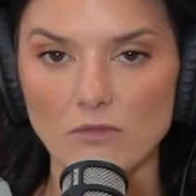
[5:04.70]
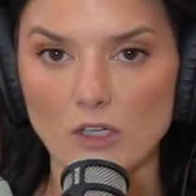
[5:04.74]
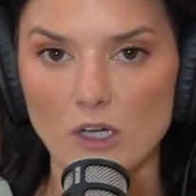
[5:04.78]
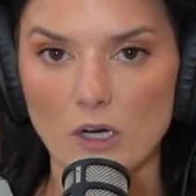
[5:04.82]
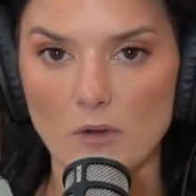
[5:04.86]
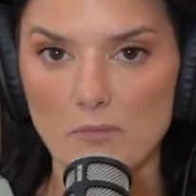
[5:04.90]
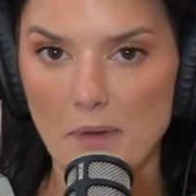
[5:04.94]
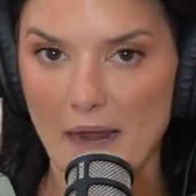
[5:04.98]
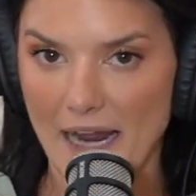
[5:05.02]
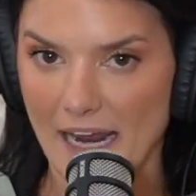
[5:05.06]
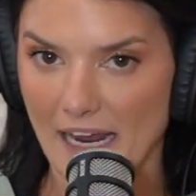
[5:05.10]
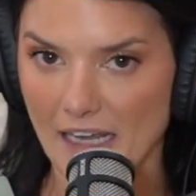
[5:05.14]

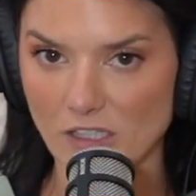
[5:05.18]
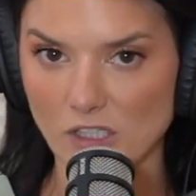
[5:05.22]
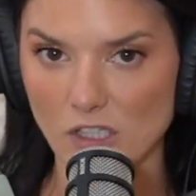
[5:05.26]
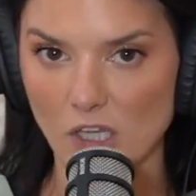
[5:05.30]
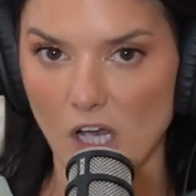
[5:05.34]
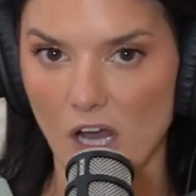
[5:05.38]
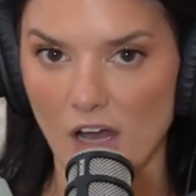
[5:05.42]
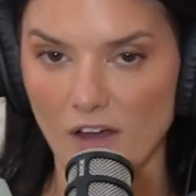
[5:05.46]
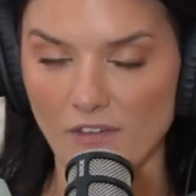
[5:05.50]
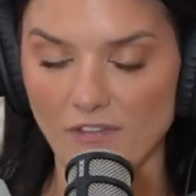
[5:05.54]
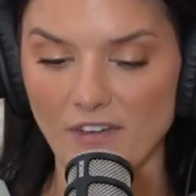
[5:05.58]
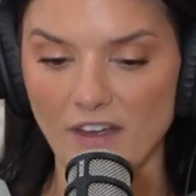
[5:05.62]
your pants
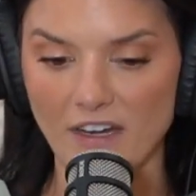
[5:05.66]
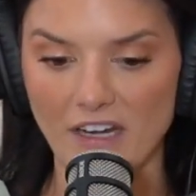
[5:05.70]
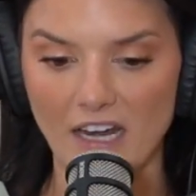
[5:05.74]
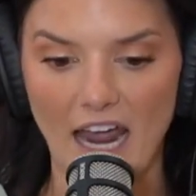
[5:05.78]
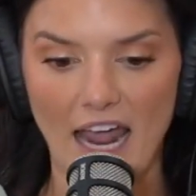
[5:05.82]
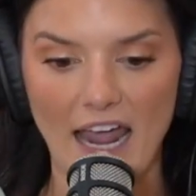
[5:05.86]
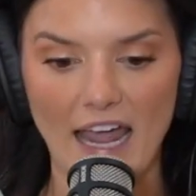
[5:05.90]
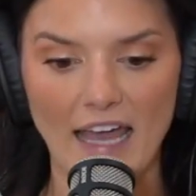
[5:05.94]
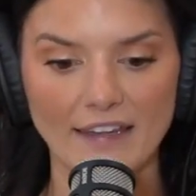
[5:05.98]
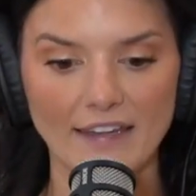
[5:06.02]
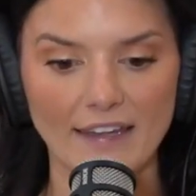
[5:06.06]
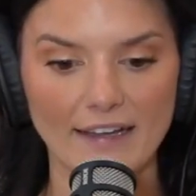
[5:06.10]
off, and I
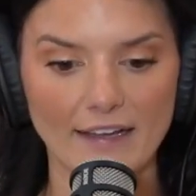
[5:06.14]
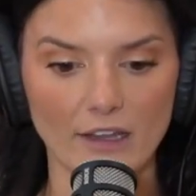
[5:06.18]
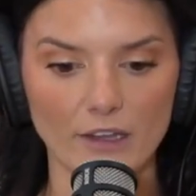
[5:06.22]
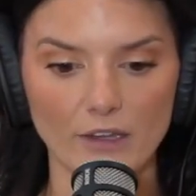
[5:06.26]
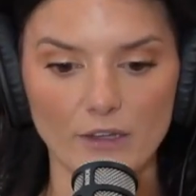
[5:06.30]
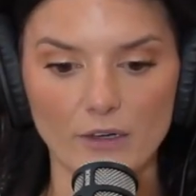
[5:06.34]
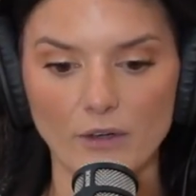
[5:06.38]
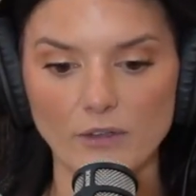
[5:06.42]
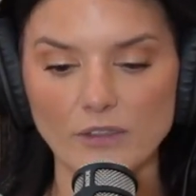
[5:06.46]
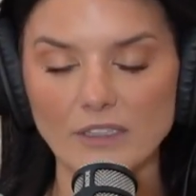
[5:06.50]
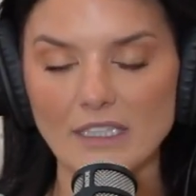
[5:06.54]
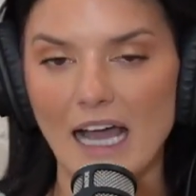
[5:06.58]
had like a
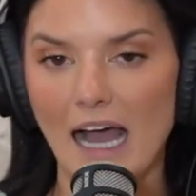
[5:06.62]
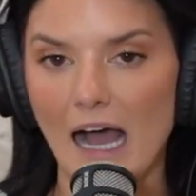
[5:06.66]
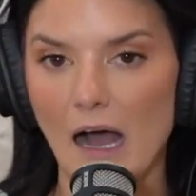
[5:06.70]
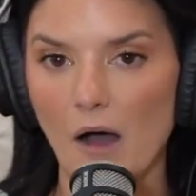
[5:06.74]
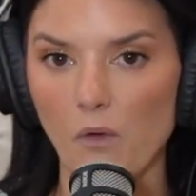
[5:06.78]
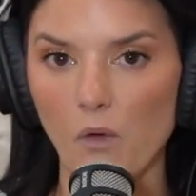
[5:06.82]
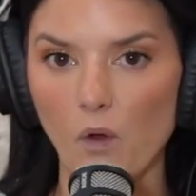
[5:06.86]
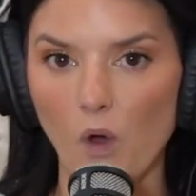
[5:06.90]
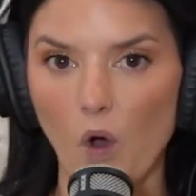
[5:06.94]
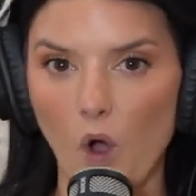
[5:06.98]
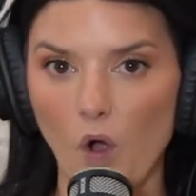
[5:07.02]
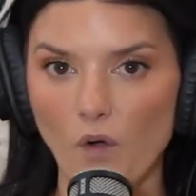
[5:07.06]
little
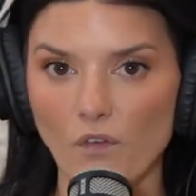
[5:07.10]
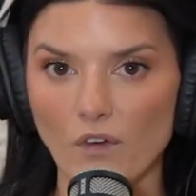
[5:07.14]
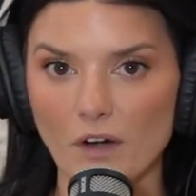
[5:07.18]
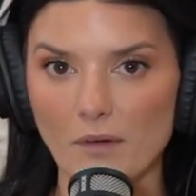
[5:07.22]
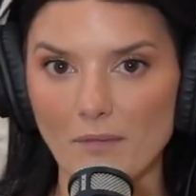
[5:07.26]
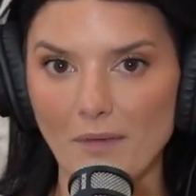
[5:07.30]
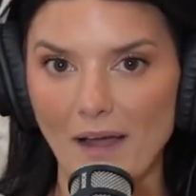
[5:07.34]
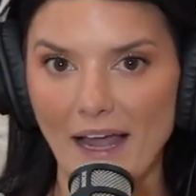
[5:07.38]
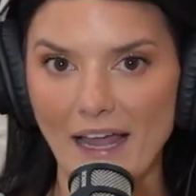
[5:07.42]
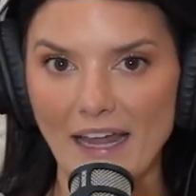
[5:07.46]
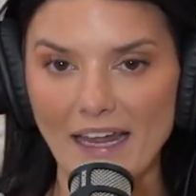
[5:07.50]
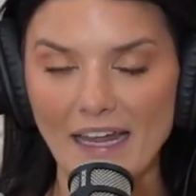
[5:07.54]
towel over
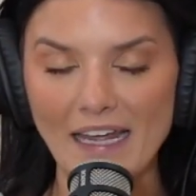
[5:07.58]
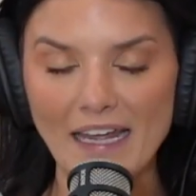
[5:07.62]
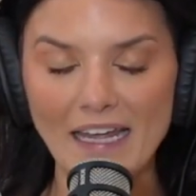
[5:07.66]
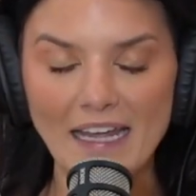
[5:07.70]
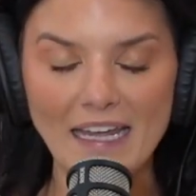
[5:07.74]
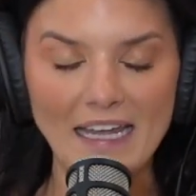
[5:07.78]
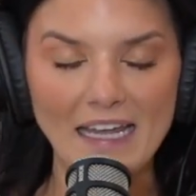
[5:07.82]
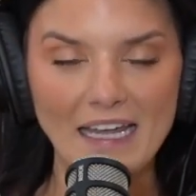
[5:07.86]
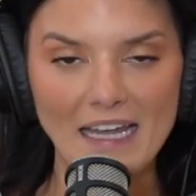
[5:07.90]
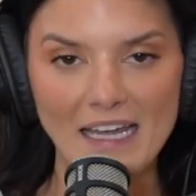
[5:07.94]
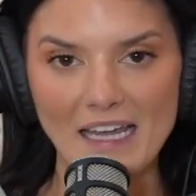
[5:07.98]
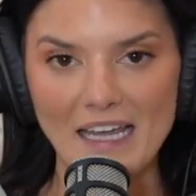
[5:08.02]
my
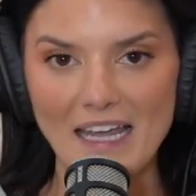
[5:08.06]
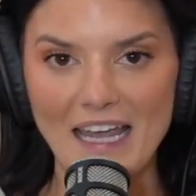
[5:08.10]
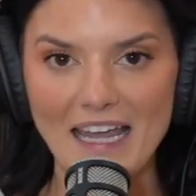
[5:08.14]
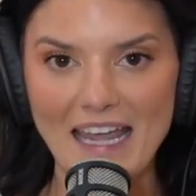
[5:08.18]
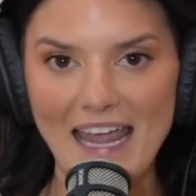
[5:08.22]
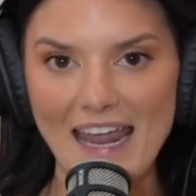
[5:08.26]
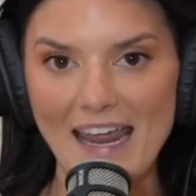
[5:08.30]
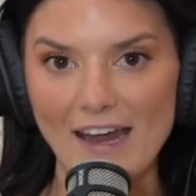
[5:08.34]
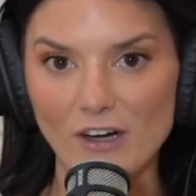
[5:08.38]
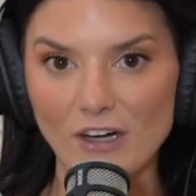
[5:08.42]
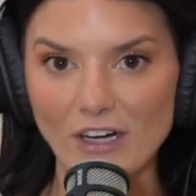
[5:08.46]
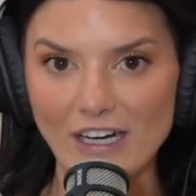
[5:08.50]

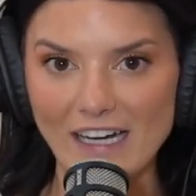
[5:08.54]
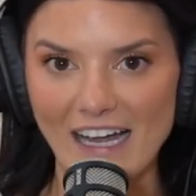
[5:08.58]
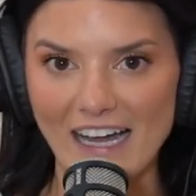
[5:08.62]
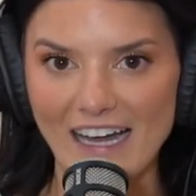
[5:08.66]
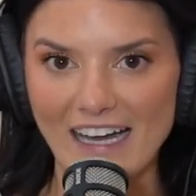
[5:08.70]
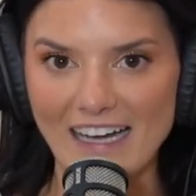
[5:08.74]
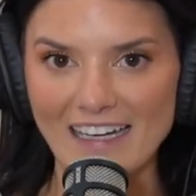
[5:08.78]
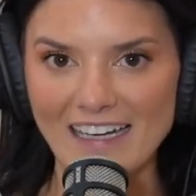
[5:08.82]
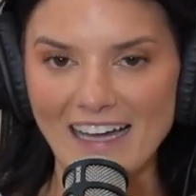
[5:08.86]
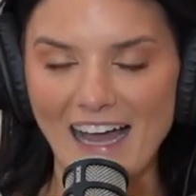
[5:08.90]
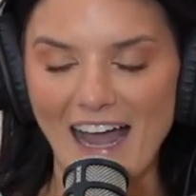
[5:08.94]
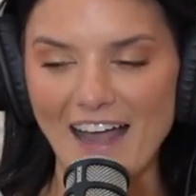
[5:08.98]

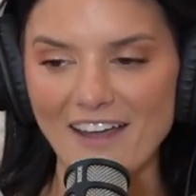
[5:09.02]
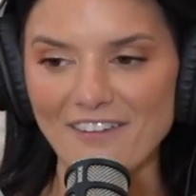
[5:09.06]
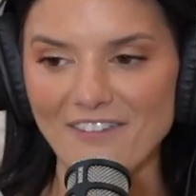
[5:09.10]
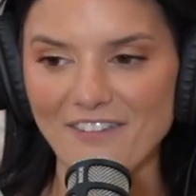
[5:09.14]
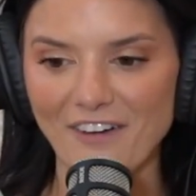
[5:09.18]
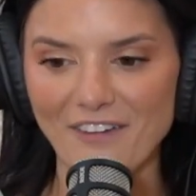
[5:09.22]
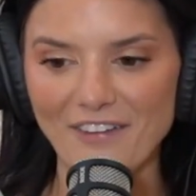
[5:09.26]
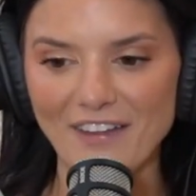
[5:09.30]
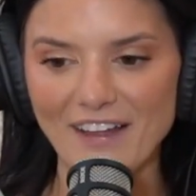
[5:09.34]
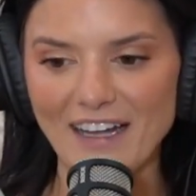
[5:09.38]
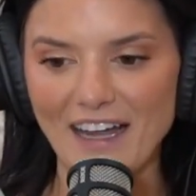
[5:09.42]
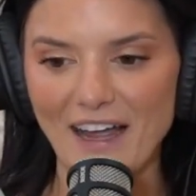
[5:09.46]
area. I
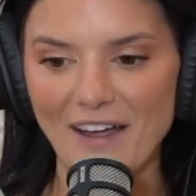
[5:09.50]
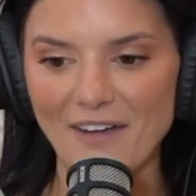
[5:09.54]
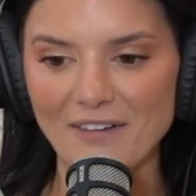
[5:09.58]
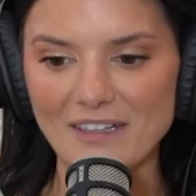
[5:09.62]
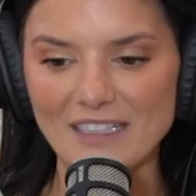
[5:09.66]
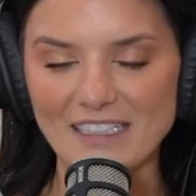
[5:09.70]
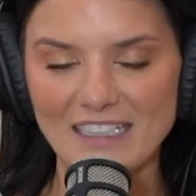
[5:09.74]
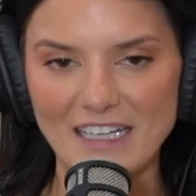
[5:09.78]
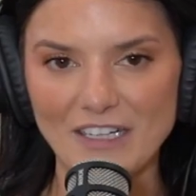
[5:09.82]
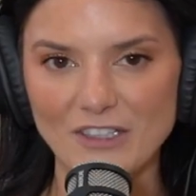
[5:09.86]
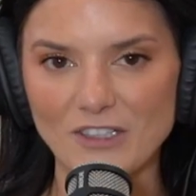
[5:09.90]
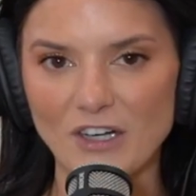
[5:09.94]
felt like I
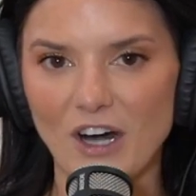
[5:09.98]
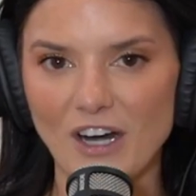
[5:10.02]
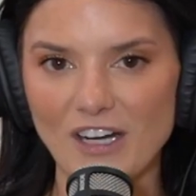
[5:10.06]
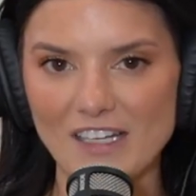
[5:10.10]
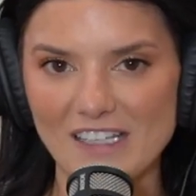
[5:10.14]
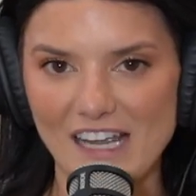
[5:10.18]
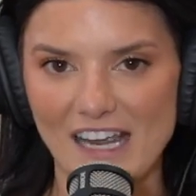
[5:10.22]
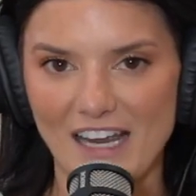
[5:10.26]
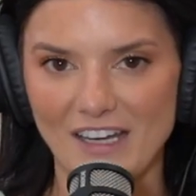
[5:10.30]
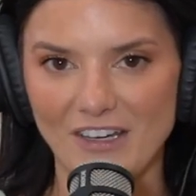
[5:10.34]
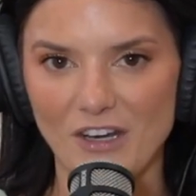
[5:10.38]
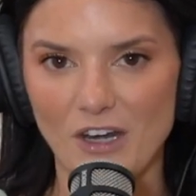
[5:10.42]
was like
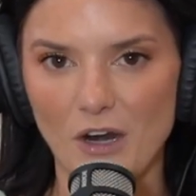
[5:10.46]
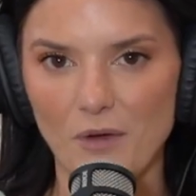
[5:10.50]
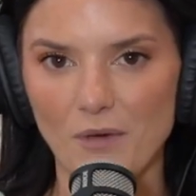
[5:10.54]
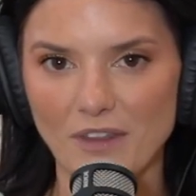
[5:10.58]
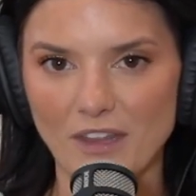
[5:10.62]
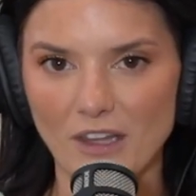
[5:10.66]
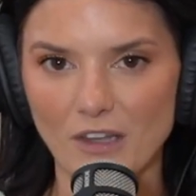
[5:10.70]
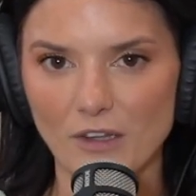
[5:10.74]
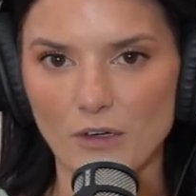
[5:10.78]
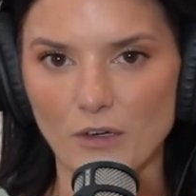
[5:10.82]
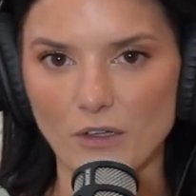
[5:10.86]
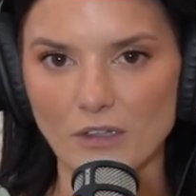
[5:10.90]
Tarzan, you know,
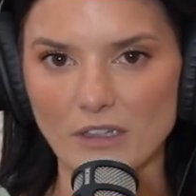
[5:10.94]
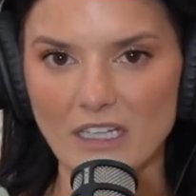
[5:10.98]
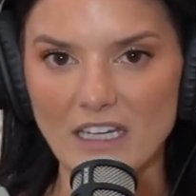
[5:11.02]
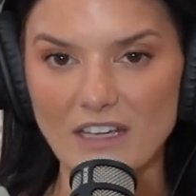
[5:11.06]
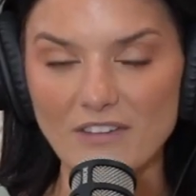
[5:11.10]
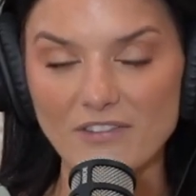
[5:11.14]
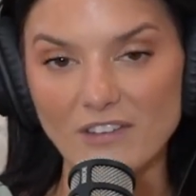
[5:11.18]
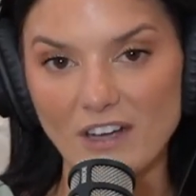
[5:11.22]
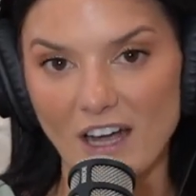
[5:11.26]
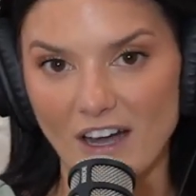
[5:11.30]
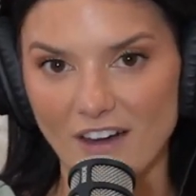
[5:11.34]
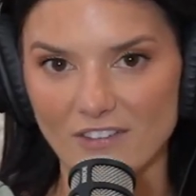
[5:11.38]
with a little
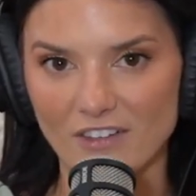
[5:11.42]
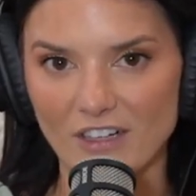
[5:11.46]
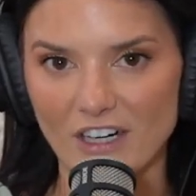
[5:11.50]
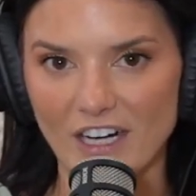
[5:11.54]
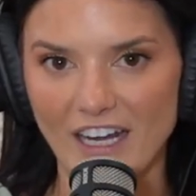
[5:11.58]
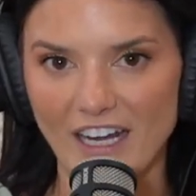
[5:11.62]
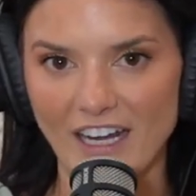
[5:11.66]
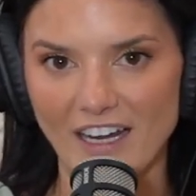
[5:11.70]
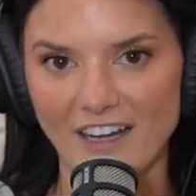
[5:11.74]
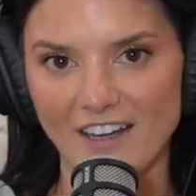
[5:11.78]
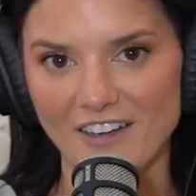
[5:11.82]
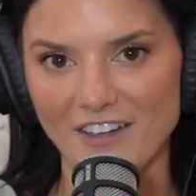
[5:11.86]
leaf
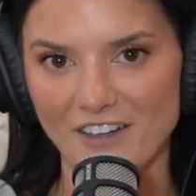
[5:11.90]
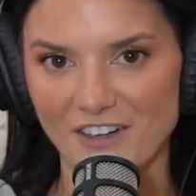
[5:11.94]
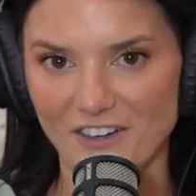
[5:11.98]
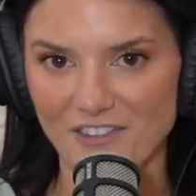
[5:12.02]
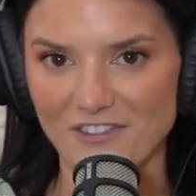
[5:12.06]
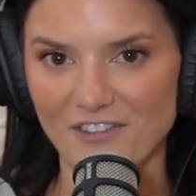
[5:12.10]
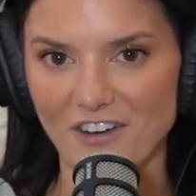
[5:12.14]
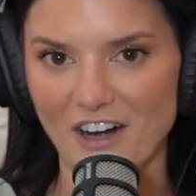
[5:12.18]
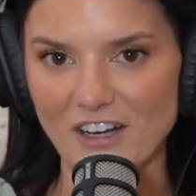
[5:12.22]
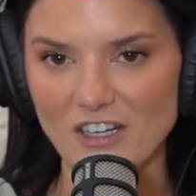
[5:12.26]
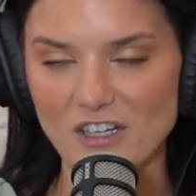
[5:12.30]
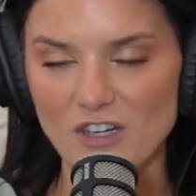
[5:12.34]
covering your
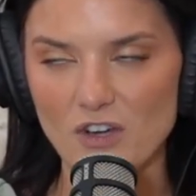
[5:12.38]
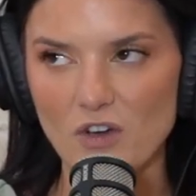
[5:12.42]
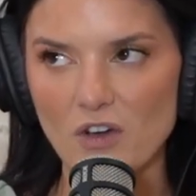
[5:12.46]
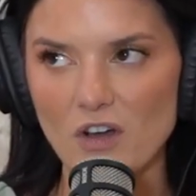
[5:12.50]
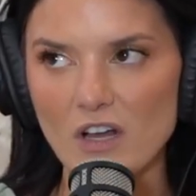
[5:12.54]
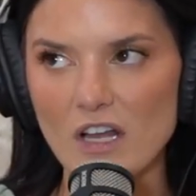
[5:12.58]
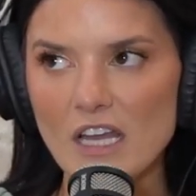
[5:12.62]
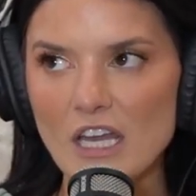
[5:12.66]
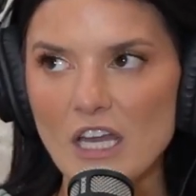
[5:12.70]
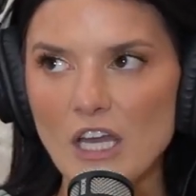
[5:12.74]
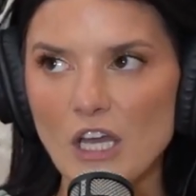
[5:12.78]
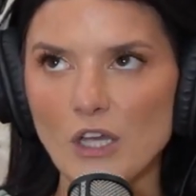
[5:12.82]
frontal.